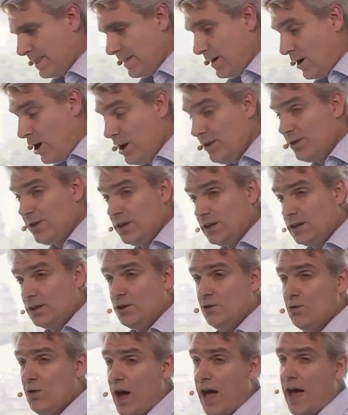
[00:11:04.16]
I think
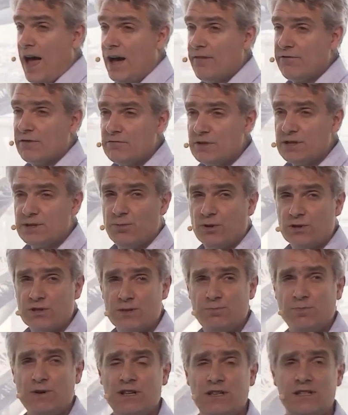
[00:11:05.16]
you have a
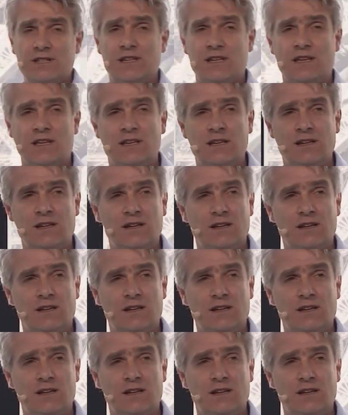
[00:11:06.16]
responsibility